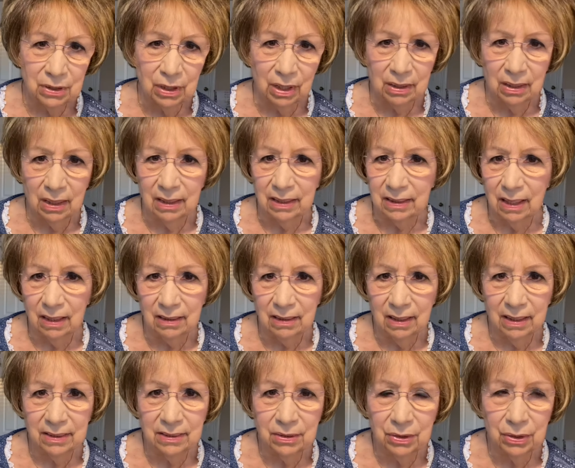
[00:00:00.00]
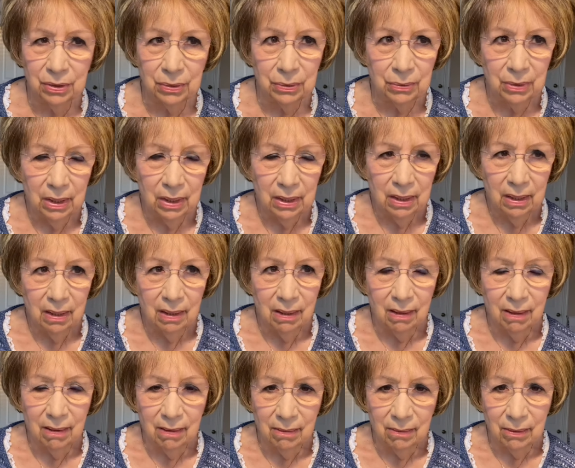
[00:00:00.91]
You know, like I like to,
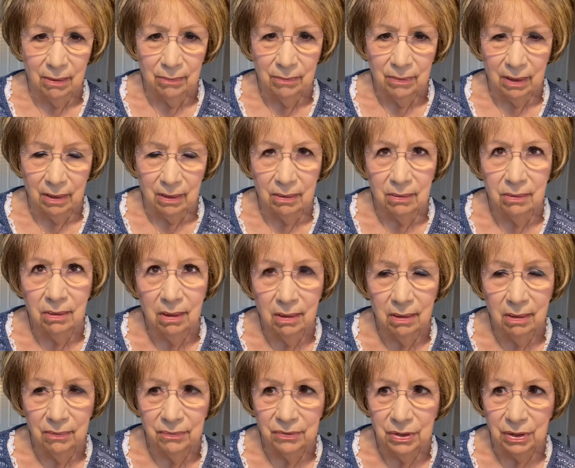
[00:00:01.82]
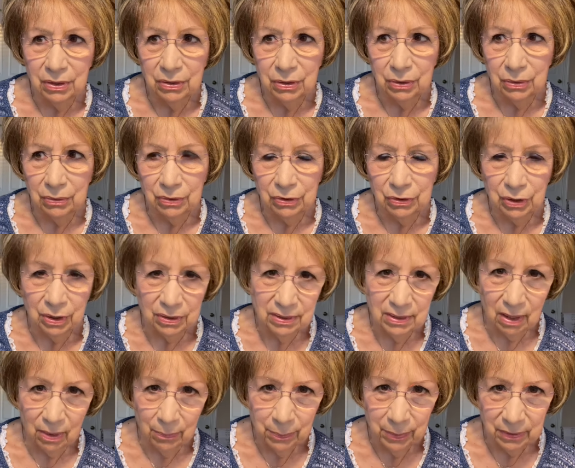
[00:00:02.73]
uh, I love to do
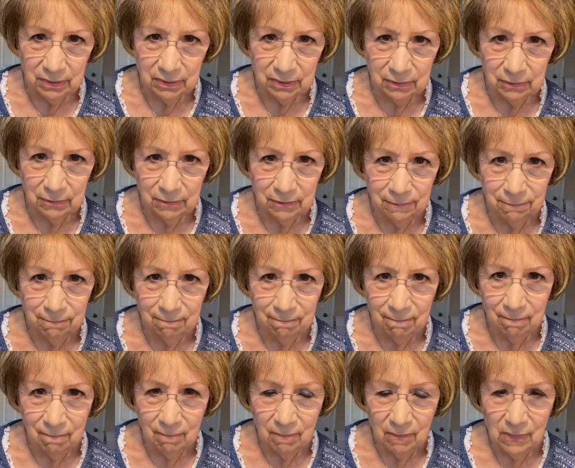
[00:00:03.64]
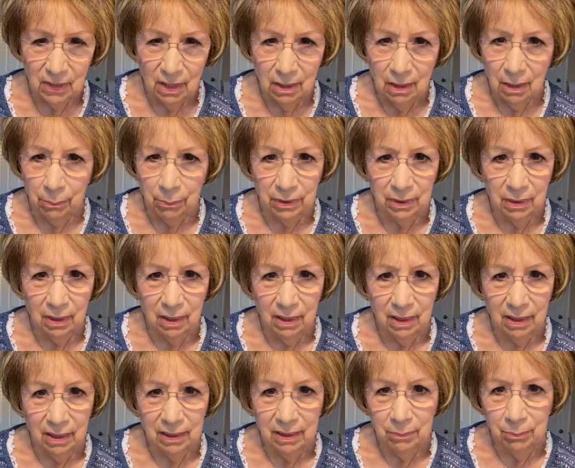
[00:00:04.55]
jigsaw puzzles. But
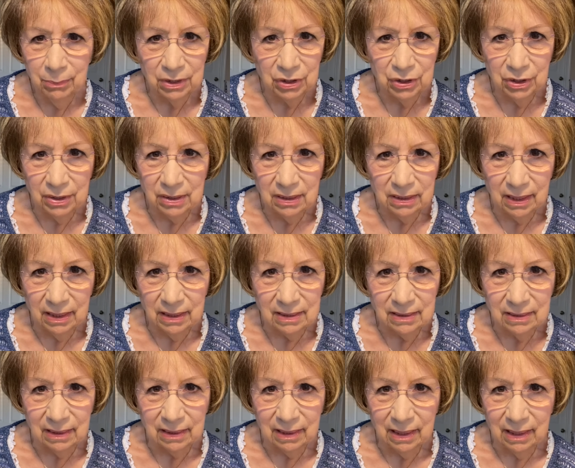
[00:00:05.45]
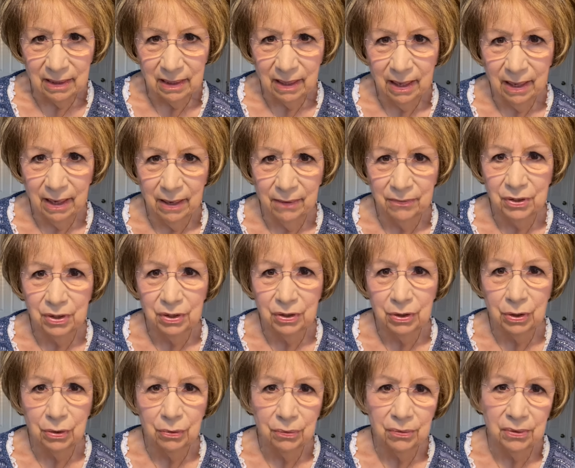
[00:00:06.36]
I, I can be just lazy, and I have to
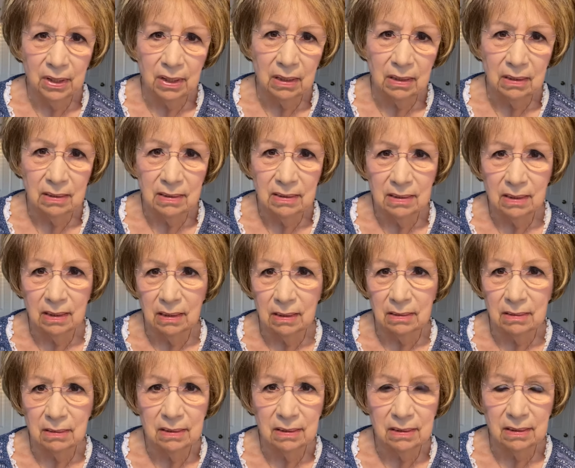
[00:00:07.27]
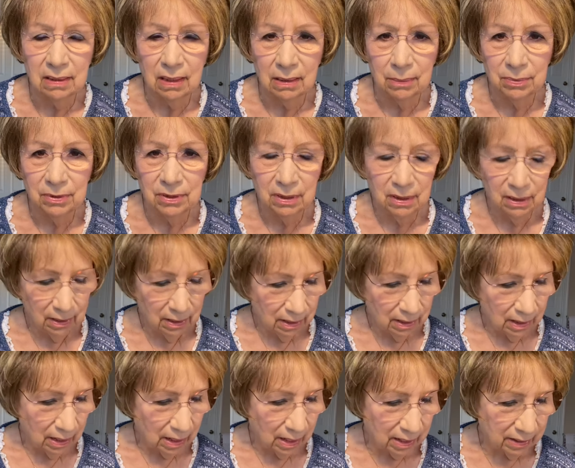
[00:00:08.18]
do things in steps.
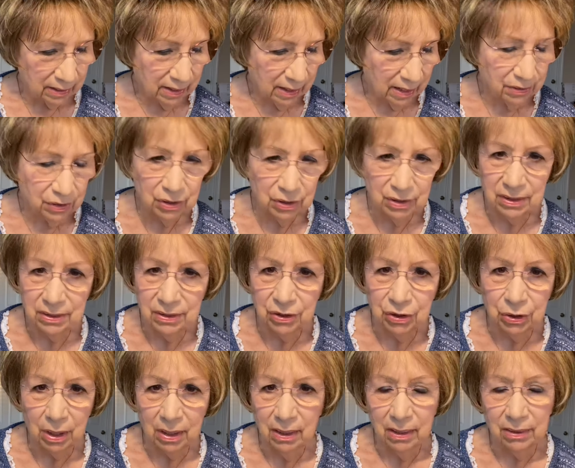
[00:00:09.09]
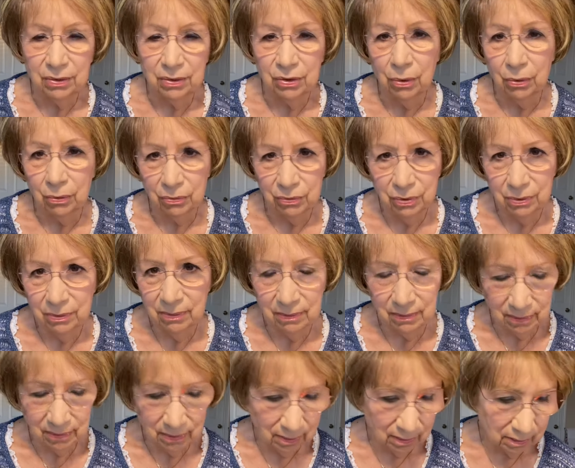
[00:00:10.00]
I can't just, I don't.
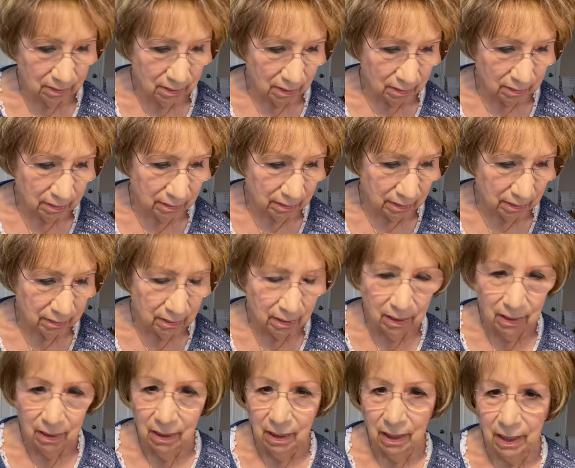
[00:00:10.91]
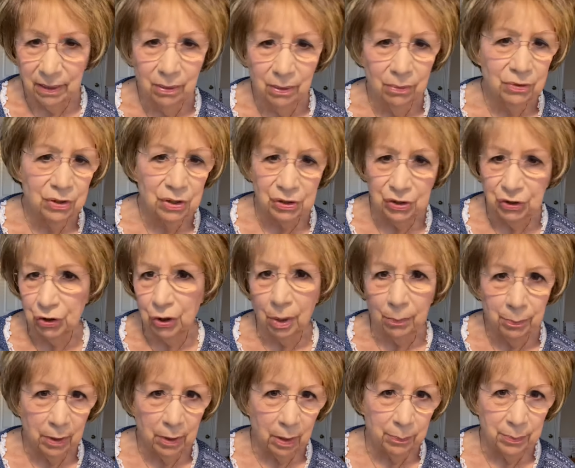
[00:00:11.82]
I don't think I can. I don't just
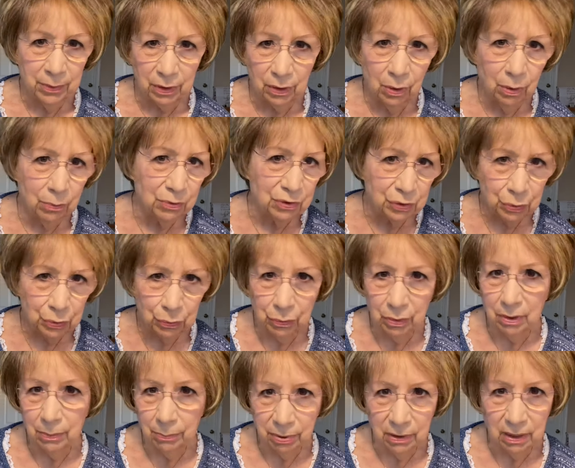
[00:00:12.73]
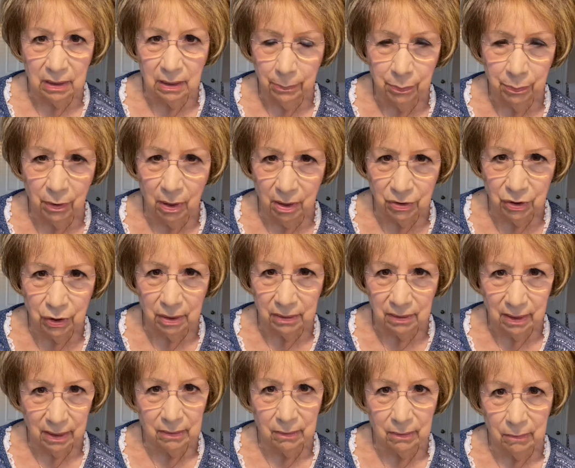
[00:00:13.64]
jump up and go and do and complete a
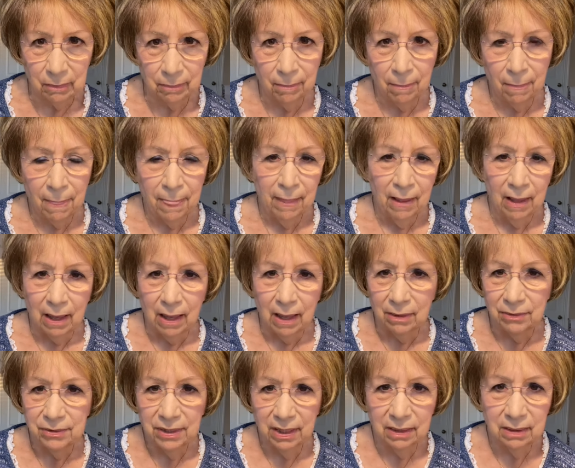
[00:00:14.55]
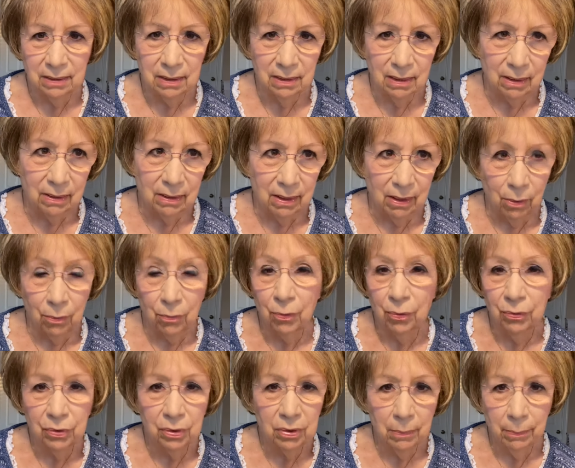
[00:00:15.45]
project. I don't. I'll take, the, I'll
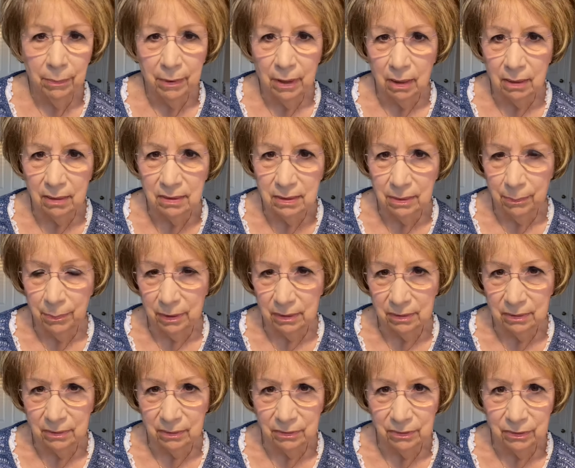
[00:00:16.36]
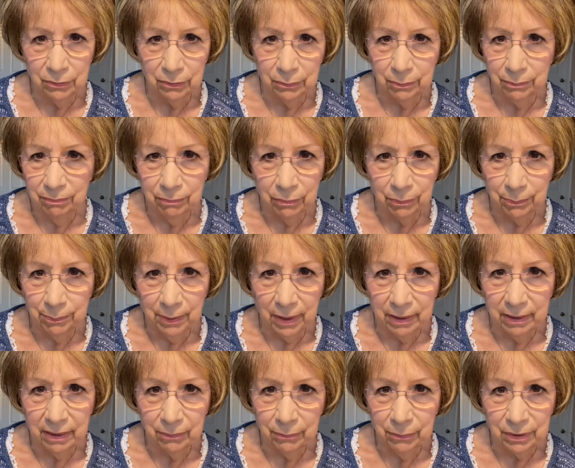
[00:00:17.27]
order the box of puzzles or
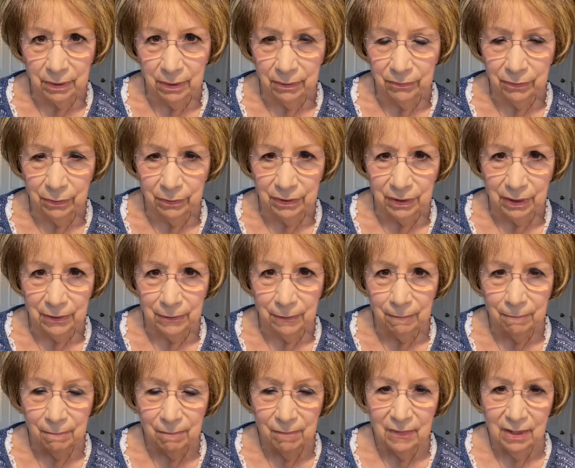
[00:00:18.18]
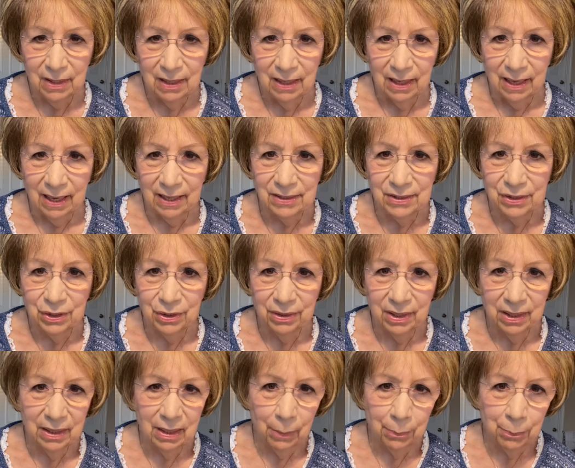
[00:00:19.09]
buy it, whatever, you know. And so
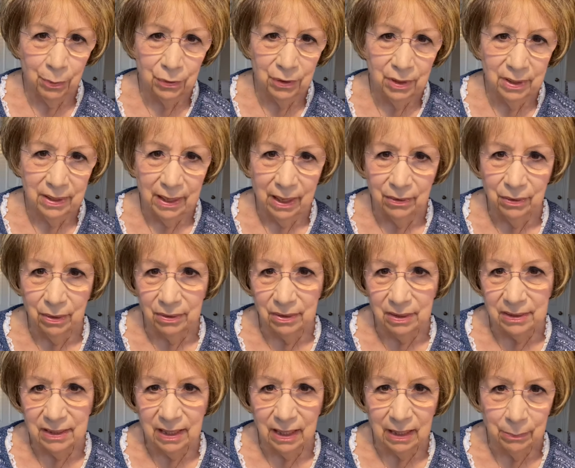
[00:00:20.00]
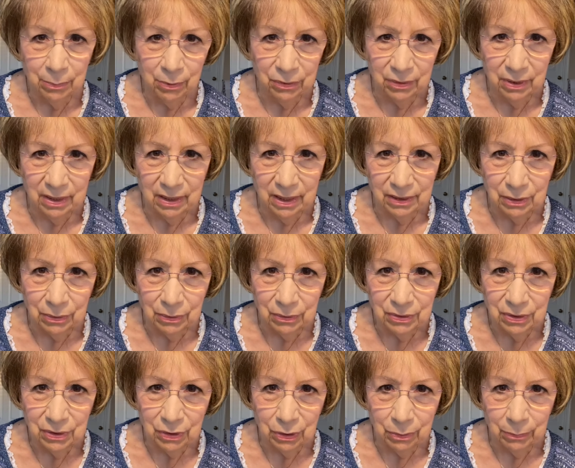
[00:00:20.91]
then I'll put it out on the table that I
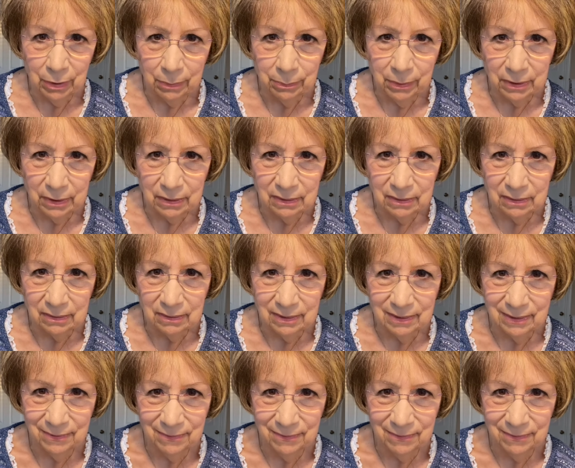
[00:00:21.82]
use to do my puzzles.